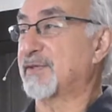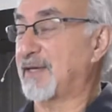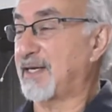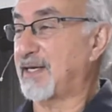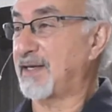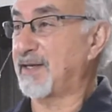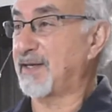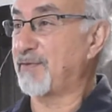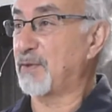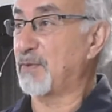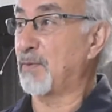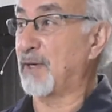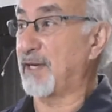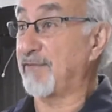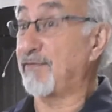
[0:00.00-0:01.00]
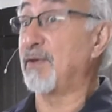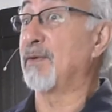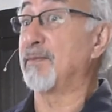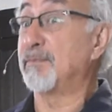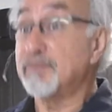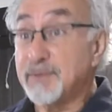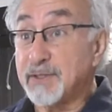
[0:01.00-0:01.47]
If
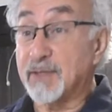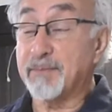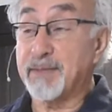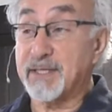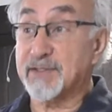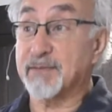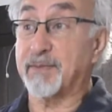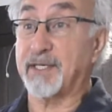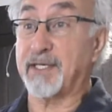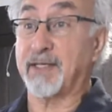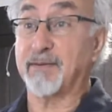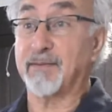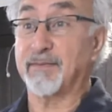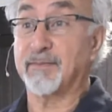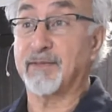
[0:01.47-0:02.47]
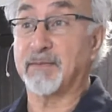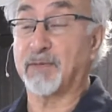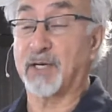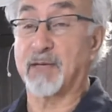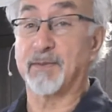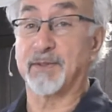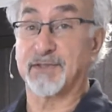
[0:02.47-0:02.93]
you beat somebody in
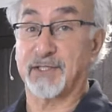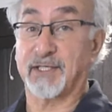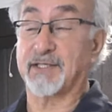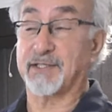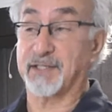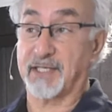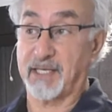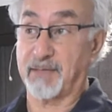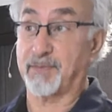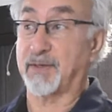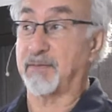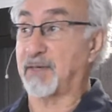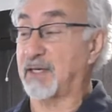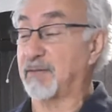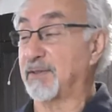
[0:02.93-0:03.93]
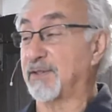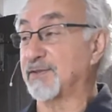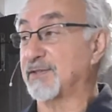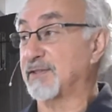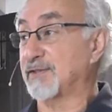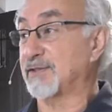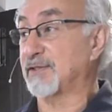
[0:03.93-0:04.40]
marbles, you got to keep their marbles.
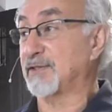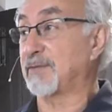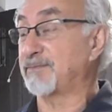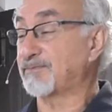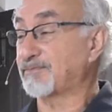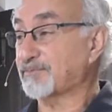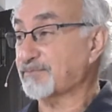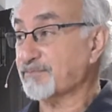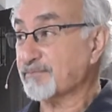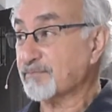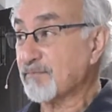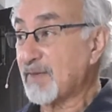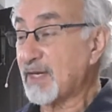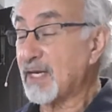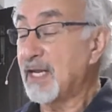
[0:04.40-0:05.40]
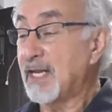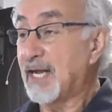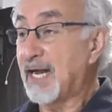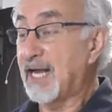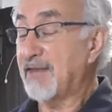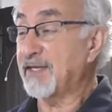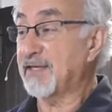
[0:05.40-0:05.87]
And so
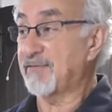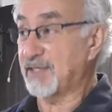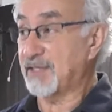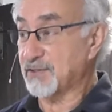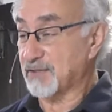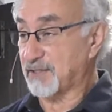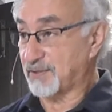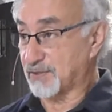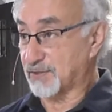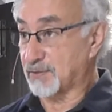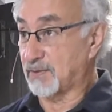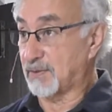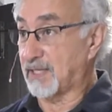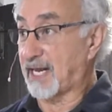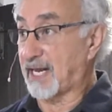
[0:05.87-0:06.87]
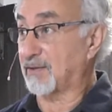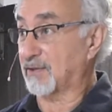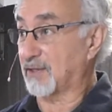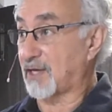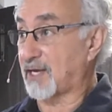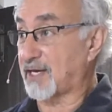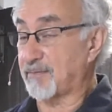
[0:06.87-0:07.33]
I think eventually the school
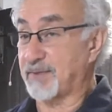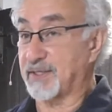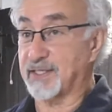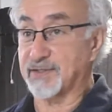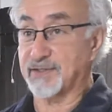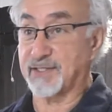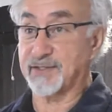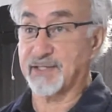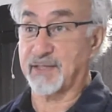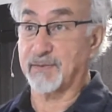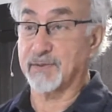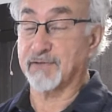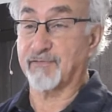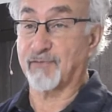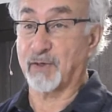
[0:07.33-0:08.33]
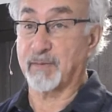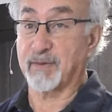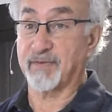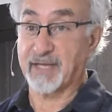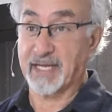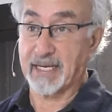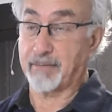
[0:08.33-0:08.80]
outlawed it because they said it was a form
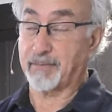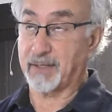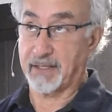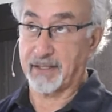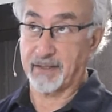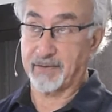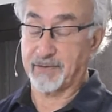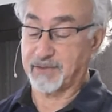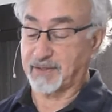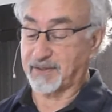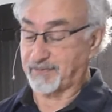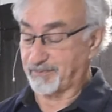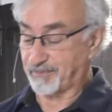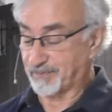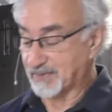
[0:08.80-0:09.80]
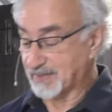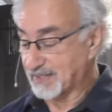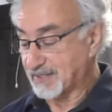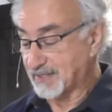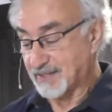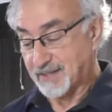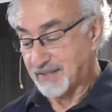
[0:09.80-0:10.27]
of gambling.
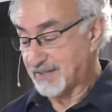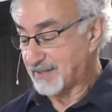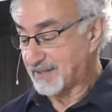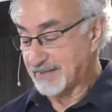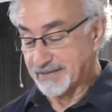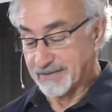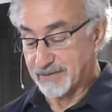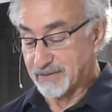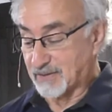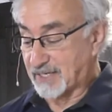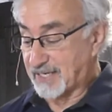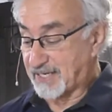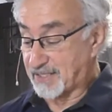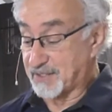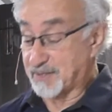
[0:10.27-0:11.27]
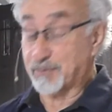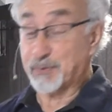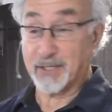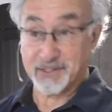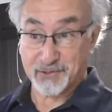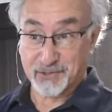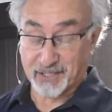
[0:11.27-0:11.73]
So I had a
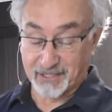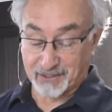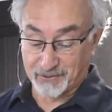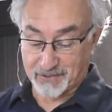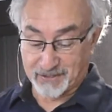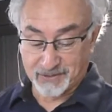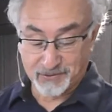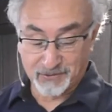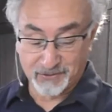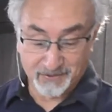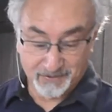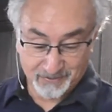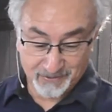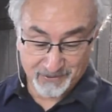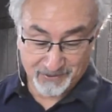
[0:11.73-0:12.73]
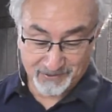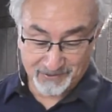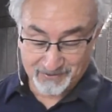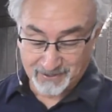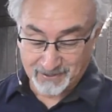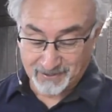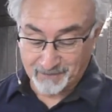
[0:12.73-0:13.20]
depressed childhood, as you can
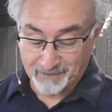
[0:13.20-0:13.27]
tell.